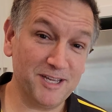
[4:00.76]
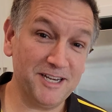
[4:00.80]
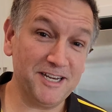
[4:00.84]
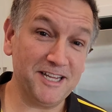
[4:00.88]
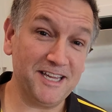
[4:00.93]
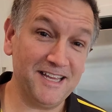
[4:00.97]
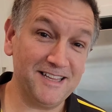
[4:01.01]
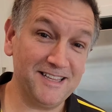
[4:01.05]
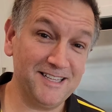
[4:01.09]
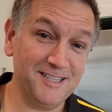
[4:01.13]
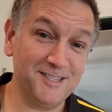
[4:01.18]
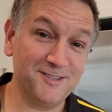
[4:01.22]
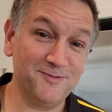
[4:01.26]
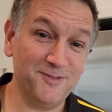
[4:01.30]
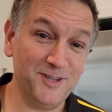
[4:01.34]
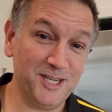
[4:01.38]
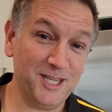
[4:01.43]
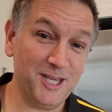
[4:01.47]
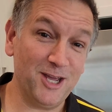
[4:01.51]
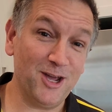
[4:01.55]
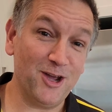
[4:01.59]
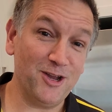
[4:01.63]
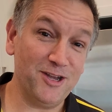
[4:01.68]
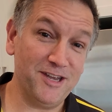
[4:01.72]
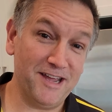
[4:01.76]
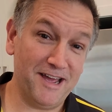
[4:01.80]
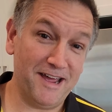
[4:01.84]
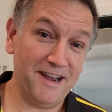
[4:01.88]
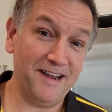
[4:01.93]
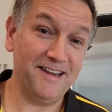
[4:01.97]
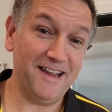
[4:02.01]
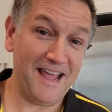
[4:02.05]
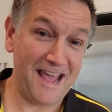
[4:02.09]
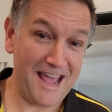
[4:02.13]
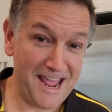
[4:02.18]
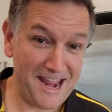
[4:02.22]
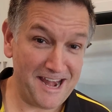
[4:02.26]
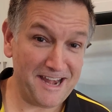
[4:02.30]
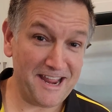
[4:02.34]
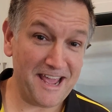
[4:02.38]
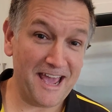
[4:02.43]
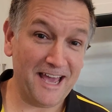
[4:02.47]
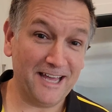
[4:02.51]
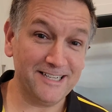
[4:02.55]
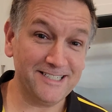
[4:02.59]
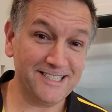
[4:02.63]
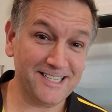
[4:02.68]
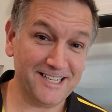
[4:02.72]
going to get this video done and
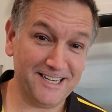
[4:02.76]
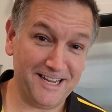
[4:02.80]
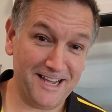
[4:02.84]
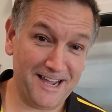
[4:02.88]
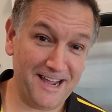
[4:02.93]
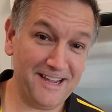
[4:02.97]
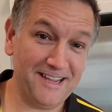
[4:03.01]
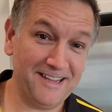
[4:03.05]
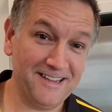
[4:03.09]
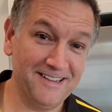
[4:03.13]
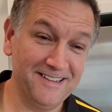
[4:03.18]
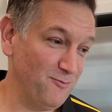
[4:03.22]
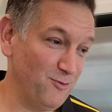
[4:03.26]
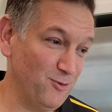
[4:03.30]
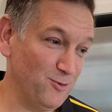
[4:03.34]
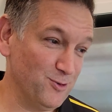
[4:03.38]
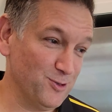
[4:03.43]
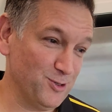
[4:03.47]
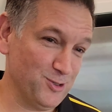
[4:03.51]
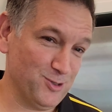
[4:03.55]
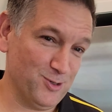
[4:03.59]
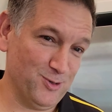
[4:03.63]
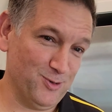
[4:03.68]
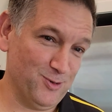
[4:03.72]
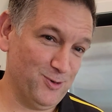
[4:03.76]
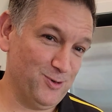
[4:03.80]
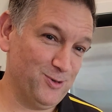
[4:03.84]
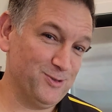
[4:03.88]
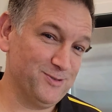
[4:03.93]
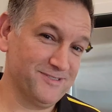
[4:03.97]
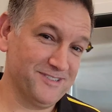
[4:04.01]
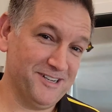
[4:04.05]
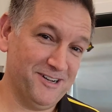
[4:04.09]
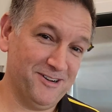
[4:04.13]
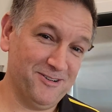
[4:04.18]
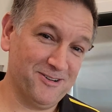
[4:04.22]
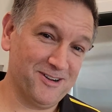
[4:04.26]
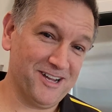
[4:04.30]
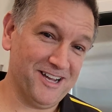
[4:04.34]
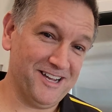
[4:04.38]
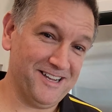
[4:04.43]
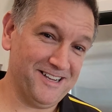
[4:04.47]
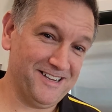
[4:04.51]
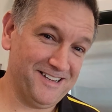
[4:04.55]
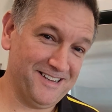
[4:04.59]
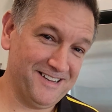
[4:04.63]
out today for sure. Okay,